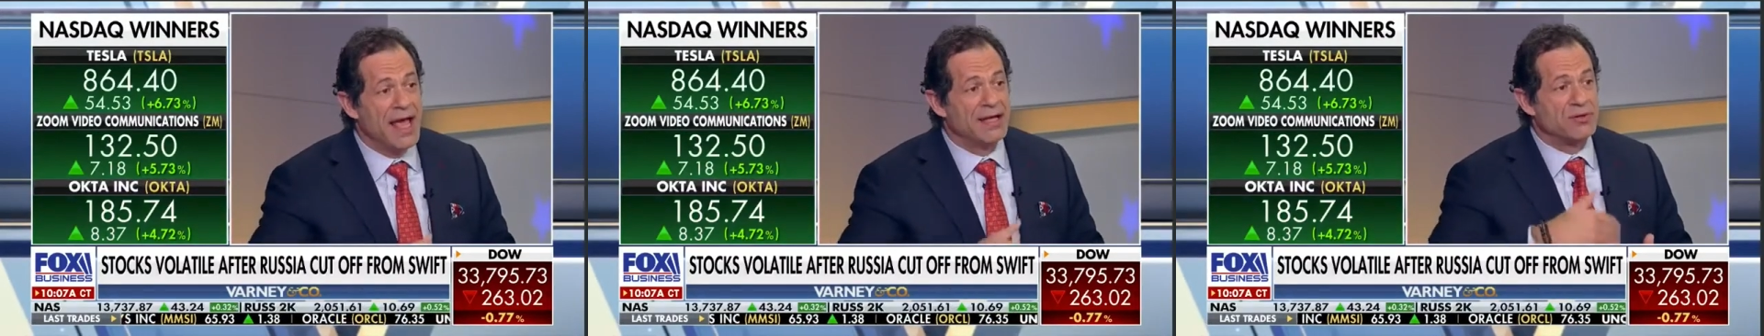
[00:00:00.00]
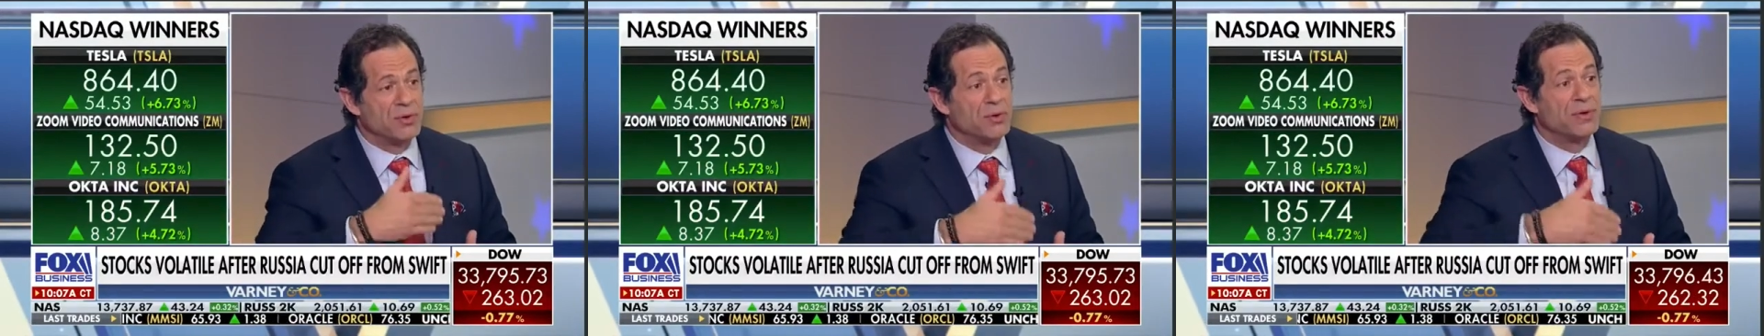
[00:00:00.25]

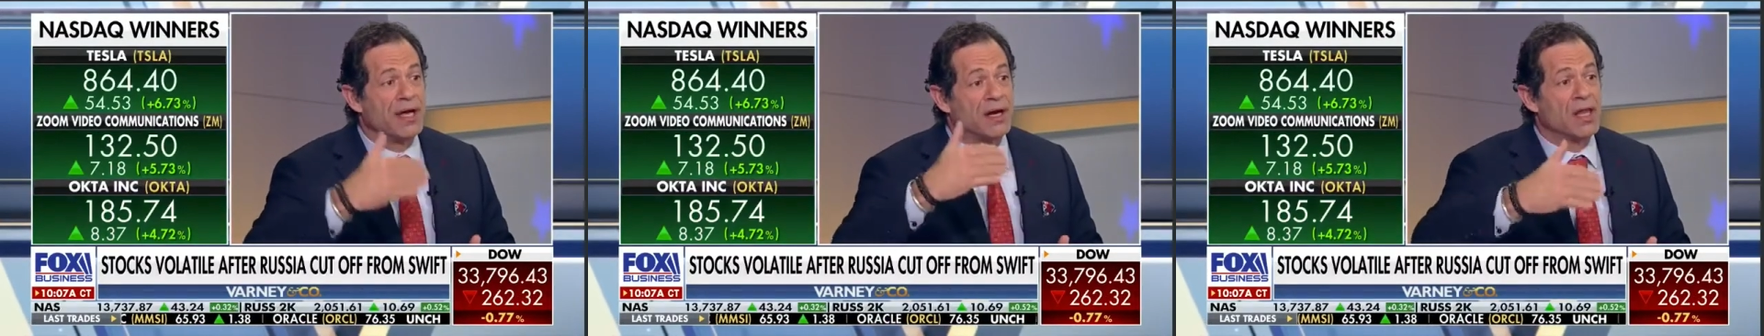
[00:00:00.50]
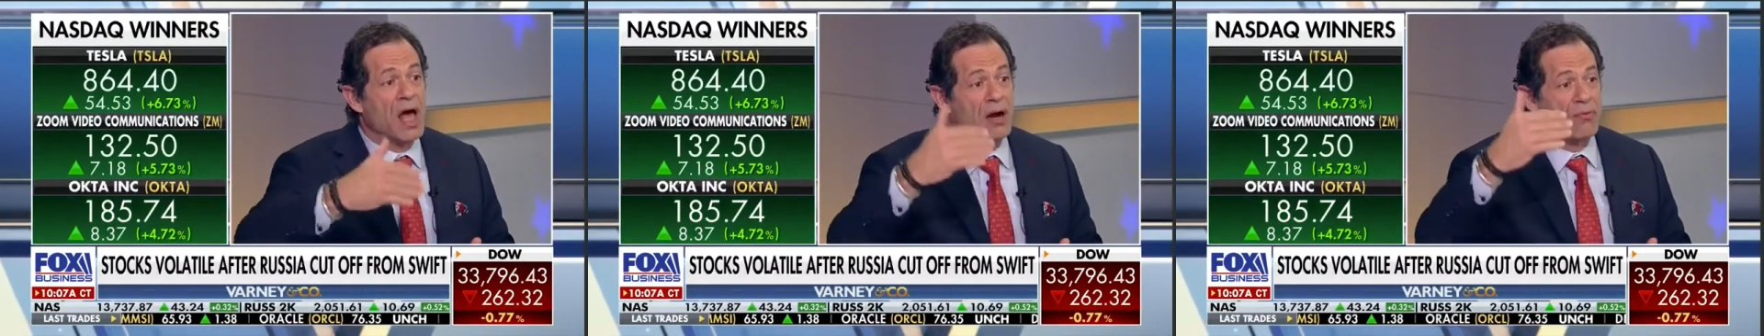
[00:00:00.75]
So you get a
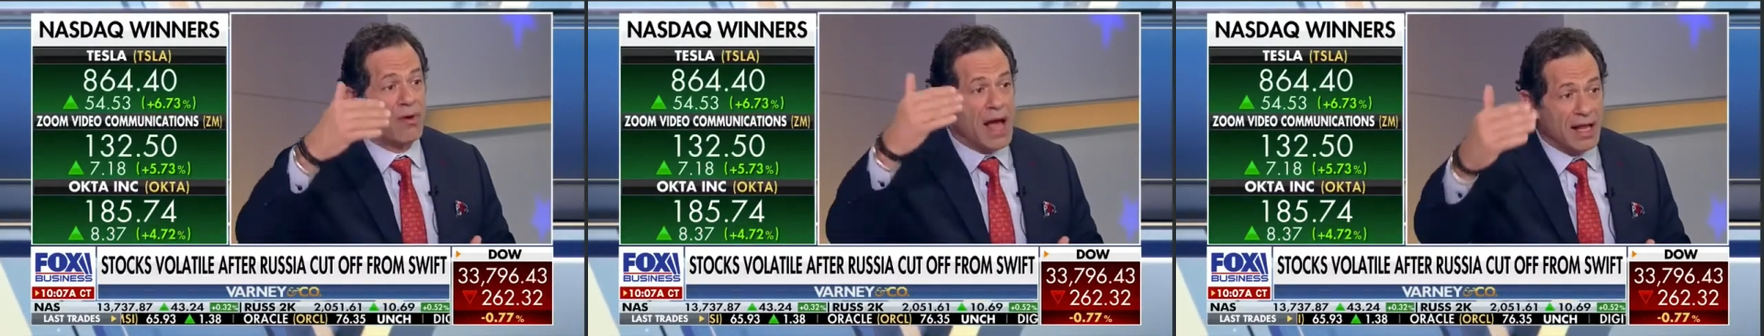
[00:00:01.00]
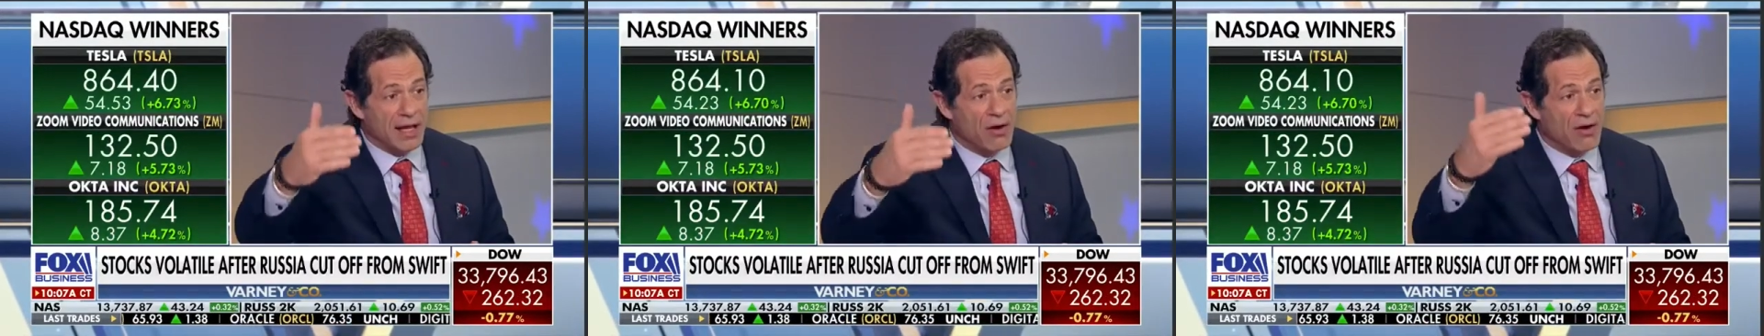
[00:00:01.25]
lot of
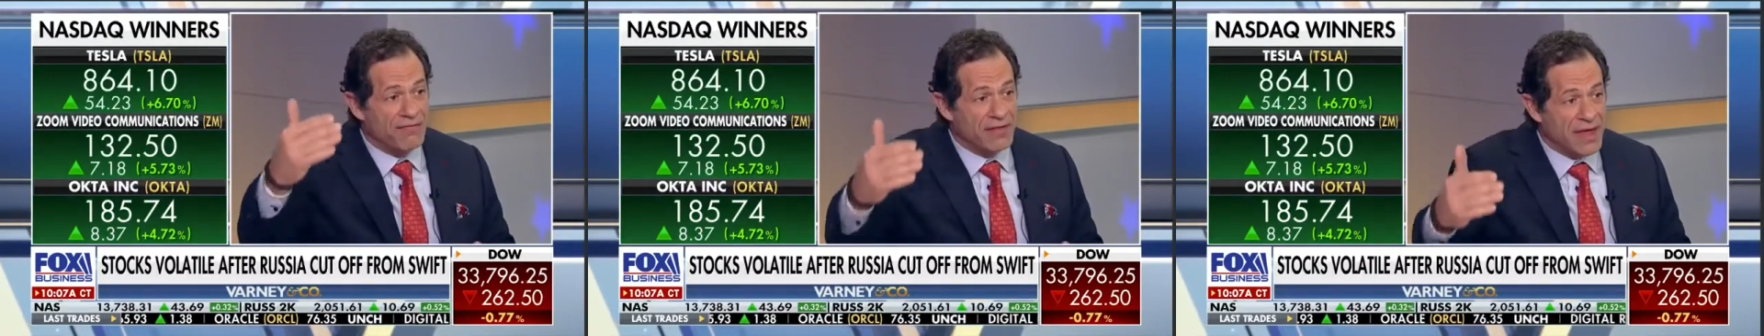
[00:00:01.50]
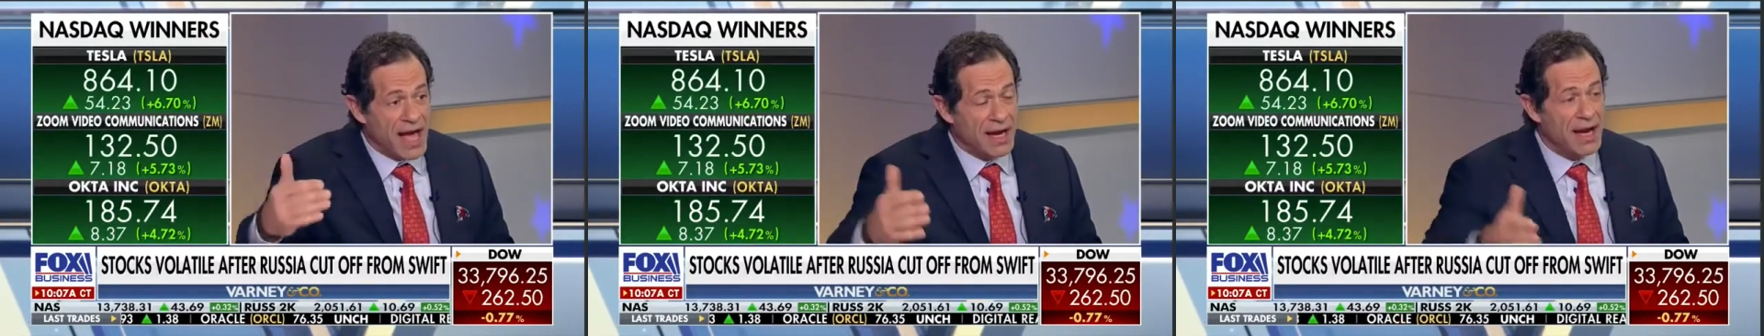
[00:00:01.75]
rally off of
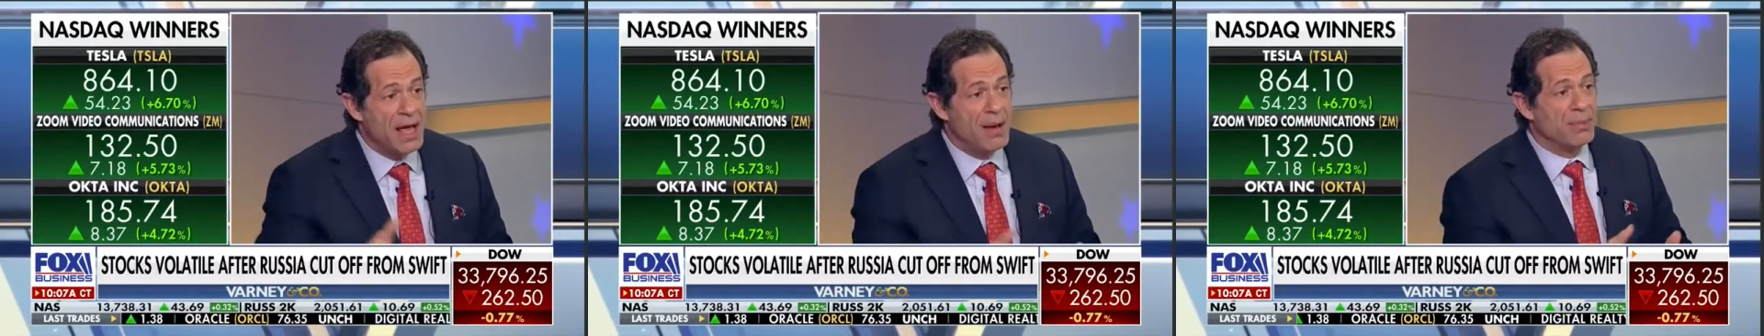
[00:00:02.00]
that.